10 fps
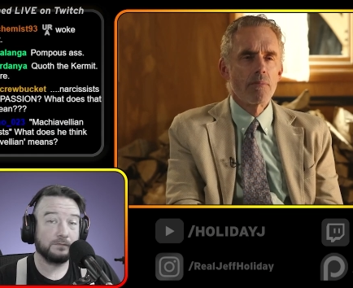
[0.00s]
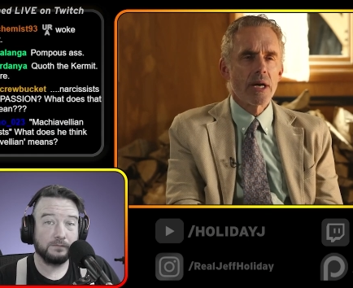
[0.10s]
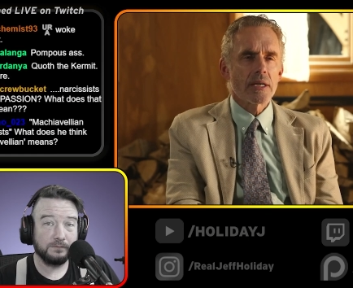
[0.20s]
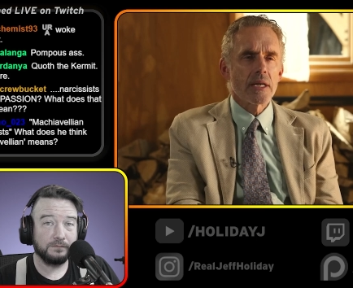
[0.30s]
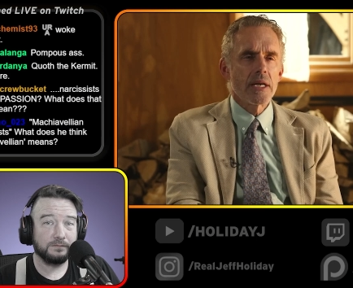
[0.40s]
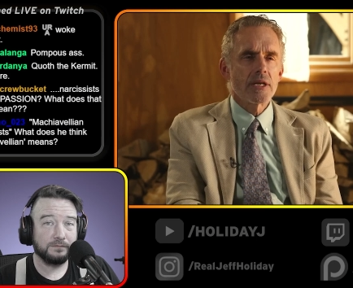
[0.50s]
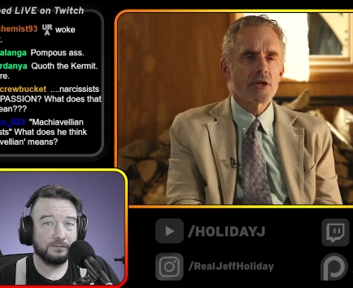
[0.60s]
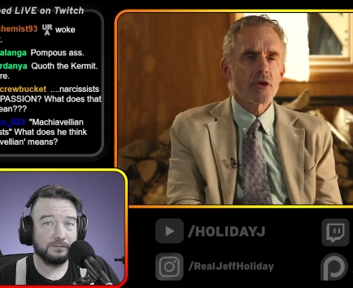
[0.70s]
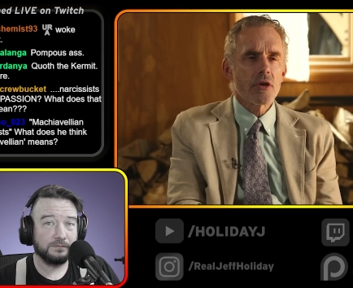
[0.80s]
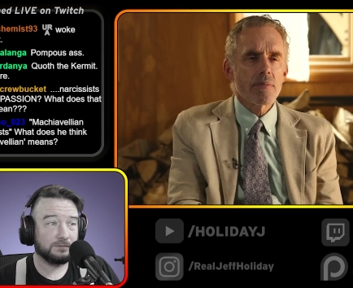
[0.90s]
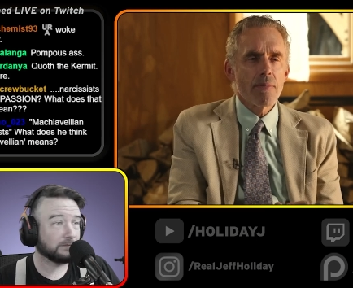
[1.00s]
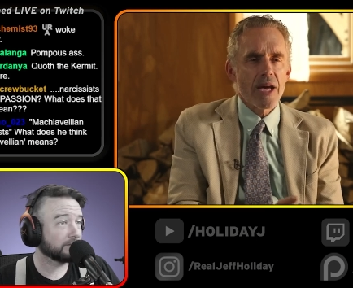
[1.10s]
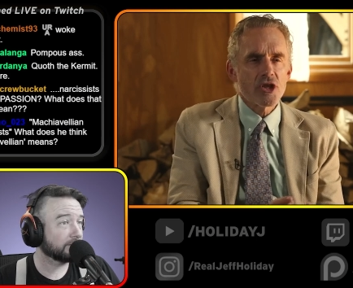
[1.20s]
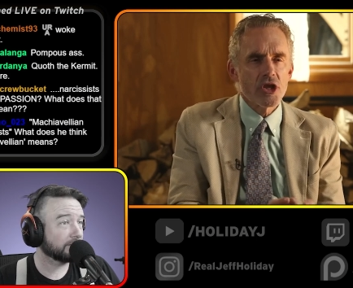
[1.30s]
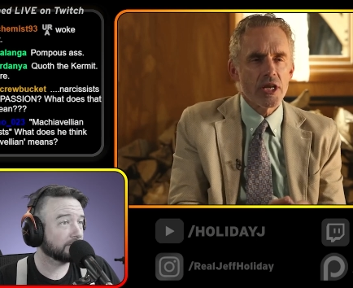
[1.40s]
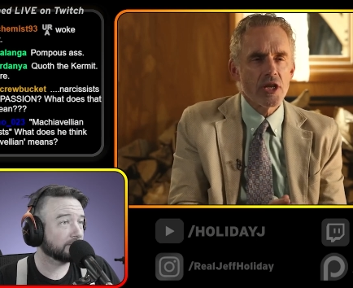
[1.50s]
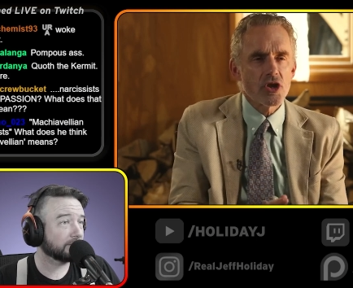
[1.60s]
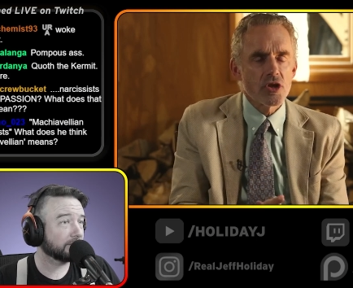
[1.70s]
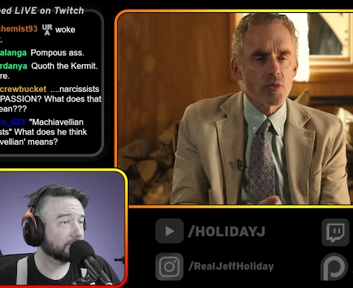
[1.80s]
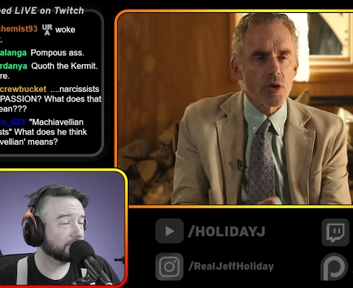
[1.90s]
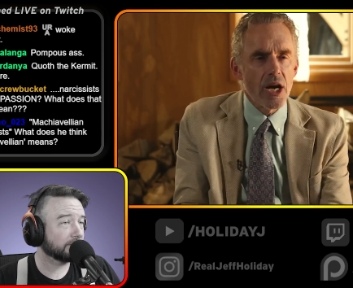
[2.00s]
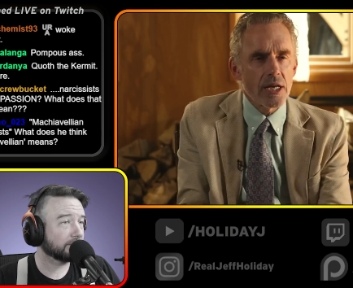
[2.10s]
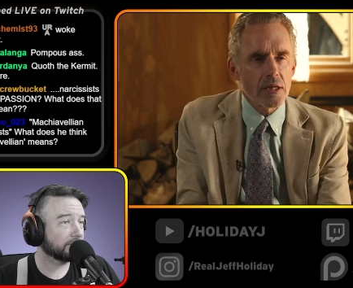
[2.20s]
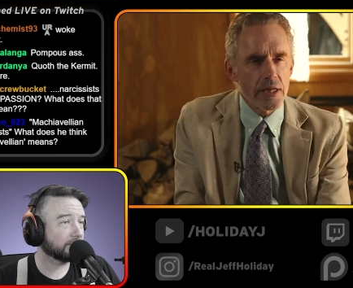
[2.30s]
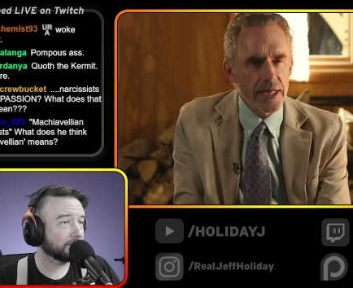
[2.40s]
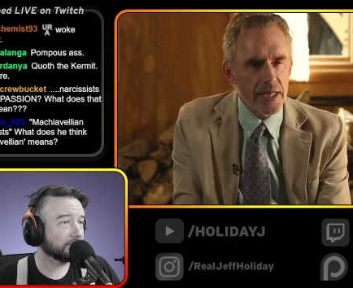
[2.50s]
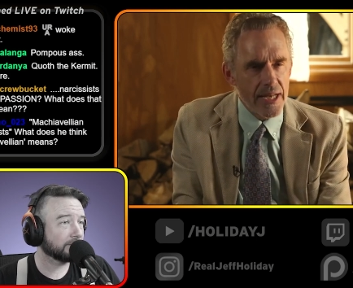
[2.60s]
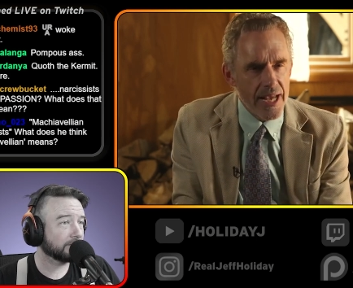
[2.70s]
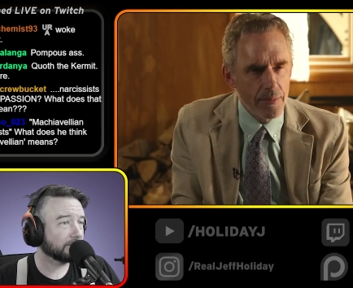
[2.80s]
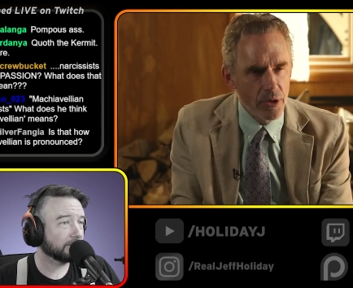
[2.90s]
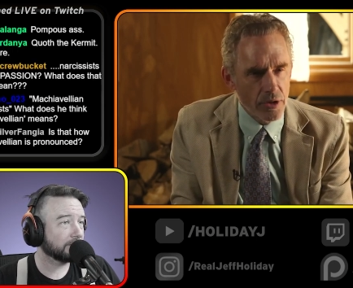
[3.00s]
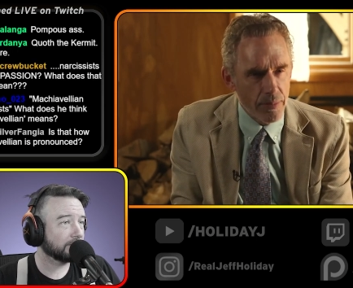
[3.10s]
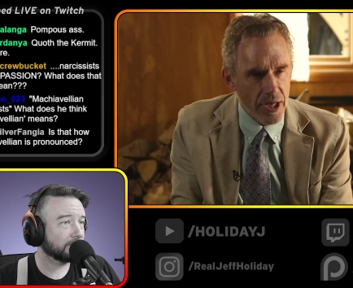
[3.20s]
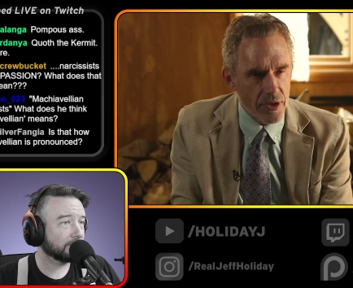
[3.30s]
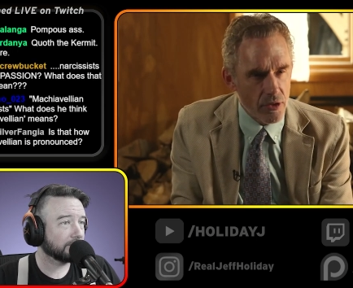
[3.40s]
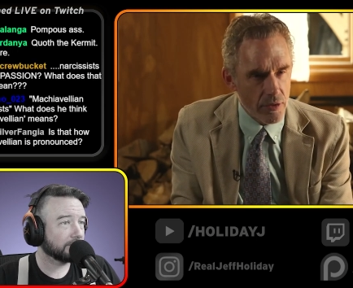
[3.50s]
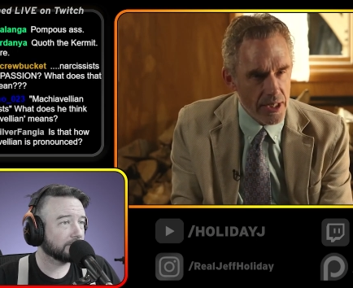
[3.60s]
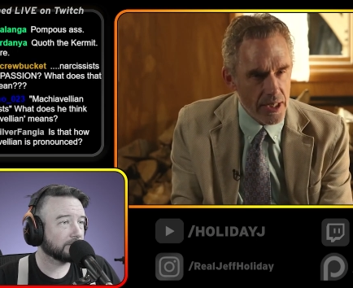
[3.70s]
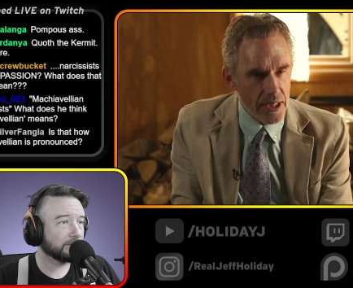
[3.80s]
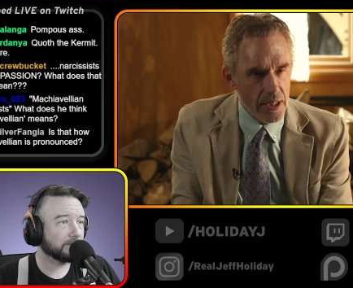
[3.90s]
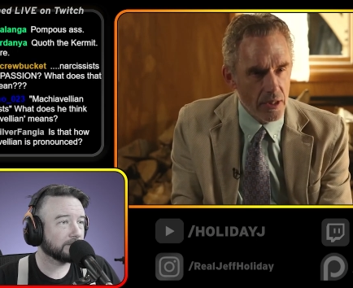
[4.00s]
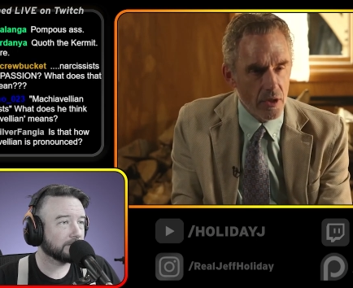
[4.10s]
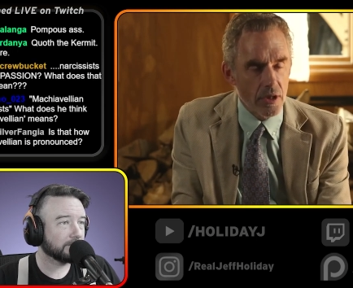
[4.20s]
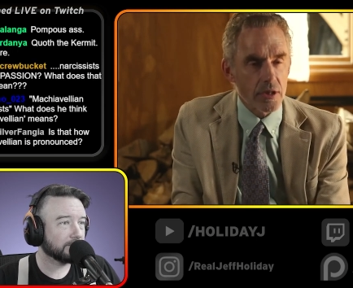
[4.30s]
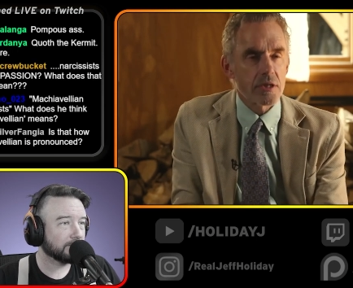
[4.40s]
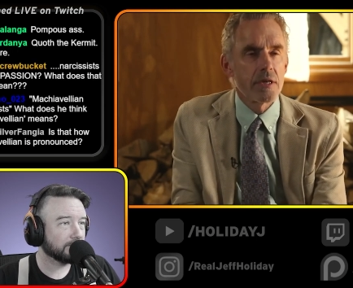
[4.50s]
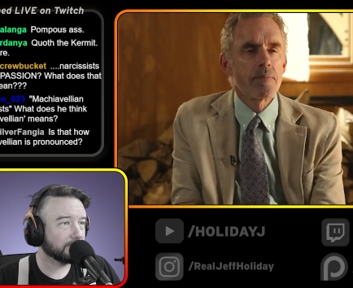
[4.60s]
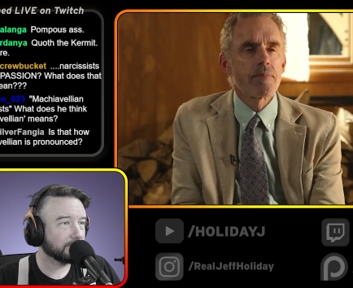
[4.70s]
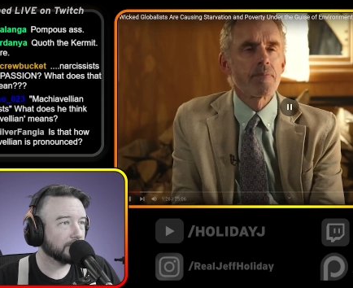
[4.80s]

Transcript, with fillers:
Speaker 1: but his current machinations were utterly enabled by the green ideologues.